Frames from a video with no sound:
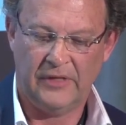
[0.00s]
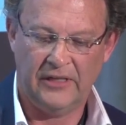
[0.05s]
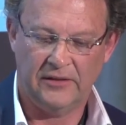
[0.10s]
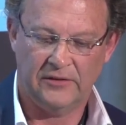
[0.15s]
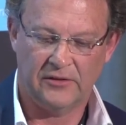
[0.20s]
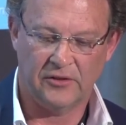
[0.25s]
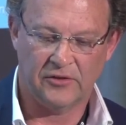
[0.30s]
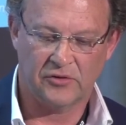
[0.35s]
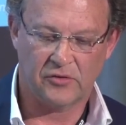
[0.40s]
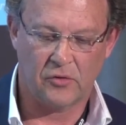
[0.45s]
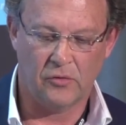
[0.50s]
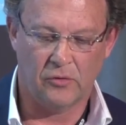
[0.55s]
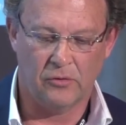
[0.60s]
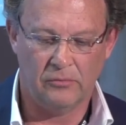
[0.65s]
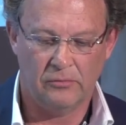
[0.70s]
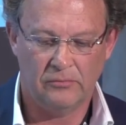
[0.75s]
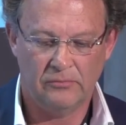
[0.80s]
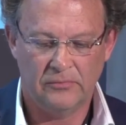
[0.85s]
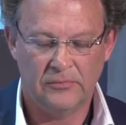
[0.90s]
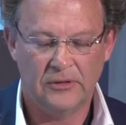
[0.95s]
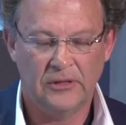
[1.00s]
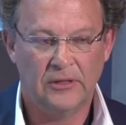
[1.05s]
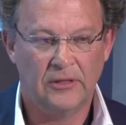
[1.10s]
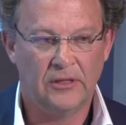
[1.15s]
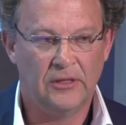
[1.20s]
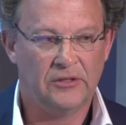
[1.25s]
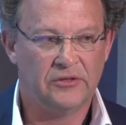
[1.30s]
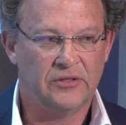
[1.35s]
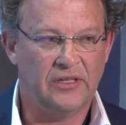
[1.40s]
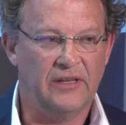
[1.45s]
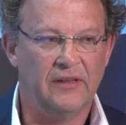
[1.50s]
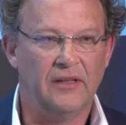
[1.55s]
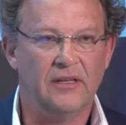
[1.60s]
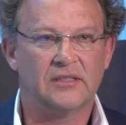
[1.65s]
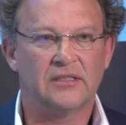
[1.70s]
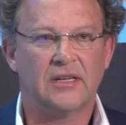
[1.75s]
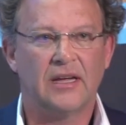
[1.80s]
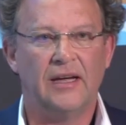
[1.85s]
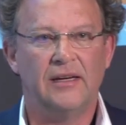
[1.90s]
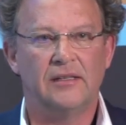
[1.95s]
There's the score. So in
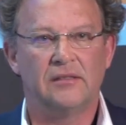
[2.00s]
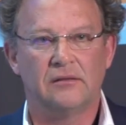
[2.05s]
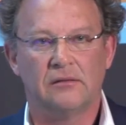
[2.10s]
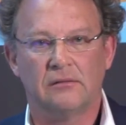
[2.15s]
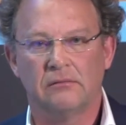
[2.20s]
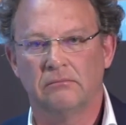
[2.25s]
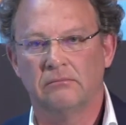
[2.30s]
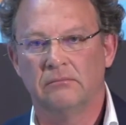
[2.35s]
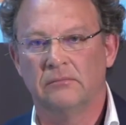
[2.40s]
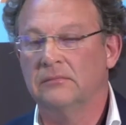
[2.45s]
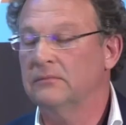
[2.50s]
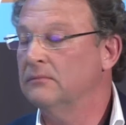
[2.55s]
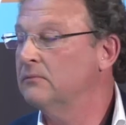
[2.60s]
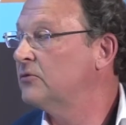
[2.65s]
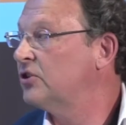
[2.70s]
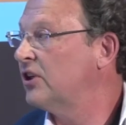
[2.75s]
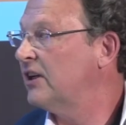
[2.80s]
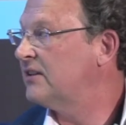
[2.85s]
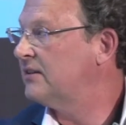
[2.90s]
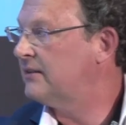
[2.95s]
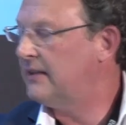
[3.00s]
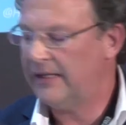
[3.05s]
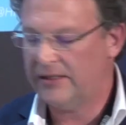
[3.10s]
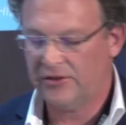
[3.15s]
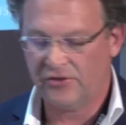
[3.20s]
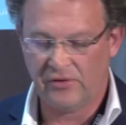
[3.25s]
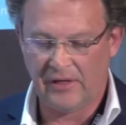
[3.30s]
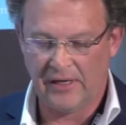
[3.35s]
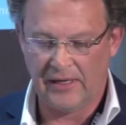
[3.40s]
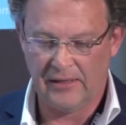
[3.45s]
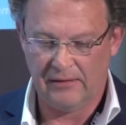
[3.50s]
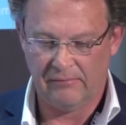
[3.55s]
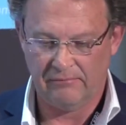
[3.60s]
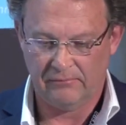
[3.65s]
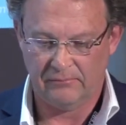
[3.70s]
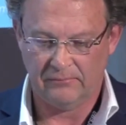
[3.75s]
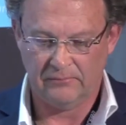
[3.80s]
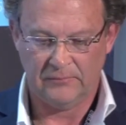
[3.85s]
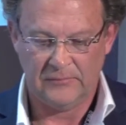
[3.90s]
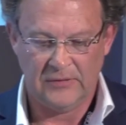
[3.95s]
this case, chest X-ray,
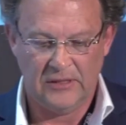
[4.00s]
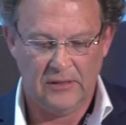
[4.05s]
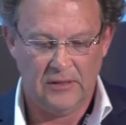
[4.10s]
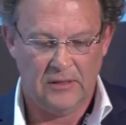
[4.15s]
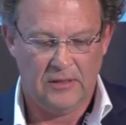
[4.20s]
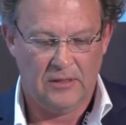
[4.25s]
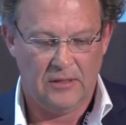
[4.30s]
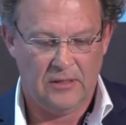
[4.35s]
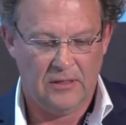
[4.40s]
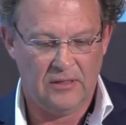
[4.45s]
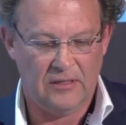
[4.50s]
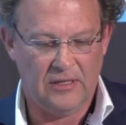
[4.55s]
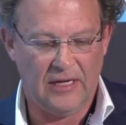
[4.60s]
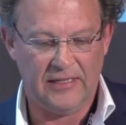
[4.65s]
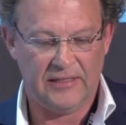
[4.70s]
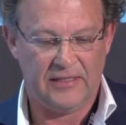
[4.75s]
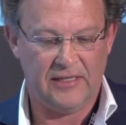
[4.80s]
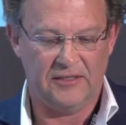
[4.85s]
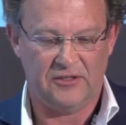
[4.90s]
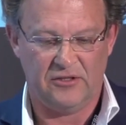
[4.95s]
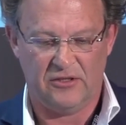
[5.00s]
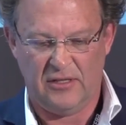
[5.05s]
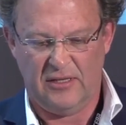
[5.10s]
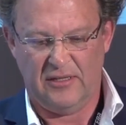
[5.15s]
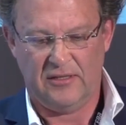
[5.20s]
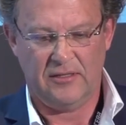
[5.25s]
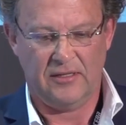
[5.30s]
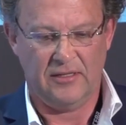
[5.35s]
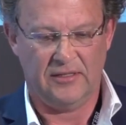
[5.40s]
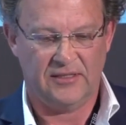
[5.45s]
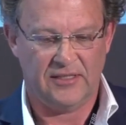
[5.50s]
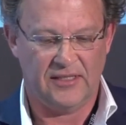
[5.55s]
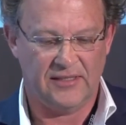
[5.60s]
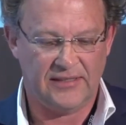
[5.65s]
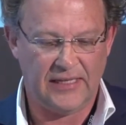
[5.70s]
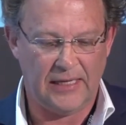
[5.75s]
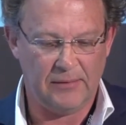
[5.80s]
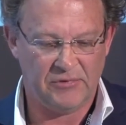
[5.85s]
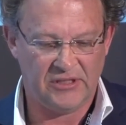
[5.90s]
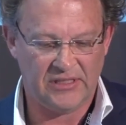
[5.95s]
it's the
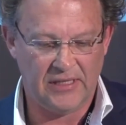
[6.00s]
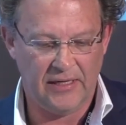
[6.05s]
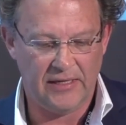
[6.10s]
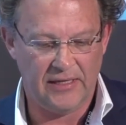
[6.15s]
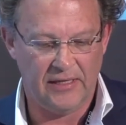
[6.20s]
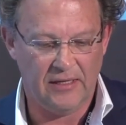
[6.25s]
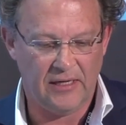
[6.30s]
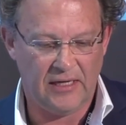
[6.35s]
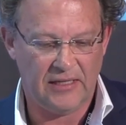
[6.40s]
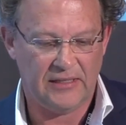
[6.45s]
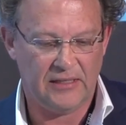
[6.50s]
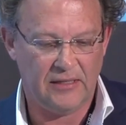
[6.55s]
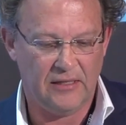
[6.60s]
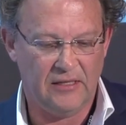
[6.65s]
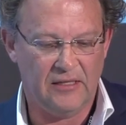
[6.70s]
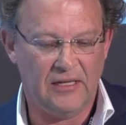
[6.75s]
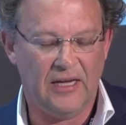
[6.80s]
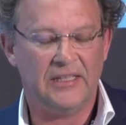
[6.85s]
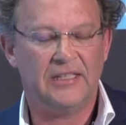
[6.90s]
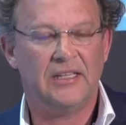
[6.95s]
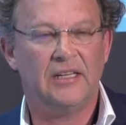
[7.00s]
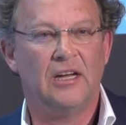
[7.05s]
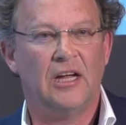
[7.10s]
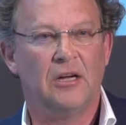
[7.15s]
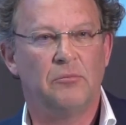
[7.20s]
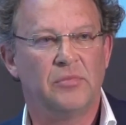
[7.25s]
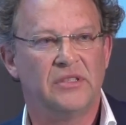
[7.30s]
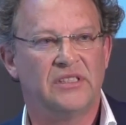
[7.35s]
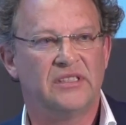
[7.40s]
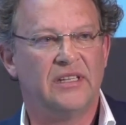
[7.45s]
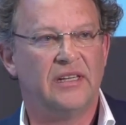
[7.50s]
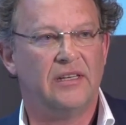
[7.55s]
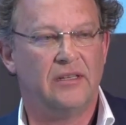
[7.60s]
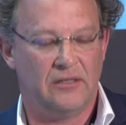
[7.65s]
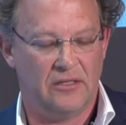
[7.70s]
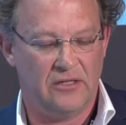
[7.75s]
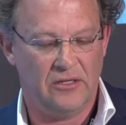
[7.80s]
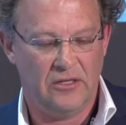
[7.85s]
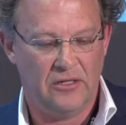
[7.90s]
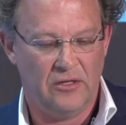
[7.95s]
same study, 99%
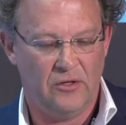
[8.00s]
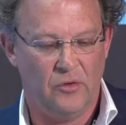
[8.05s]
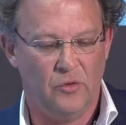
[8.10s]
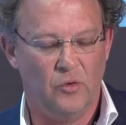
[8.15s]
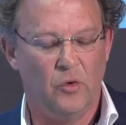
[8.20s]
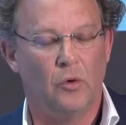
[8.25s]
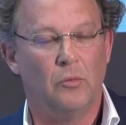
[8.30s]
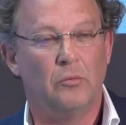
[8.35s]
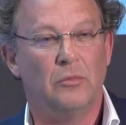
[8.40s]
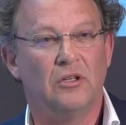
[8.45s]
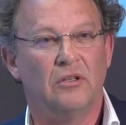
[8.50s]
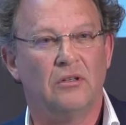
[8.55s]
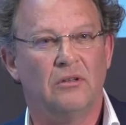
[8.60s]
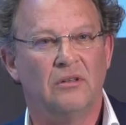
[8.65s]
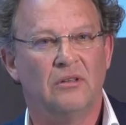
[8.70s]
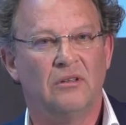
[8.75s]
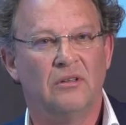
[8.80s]
normal.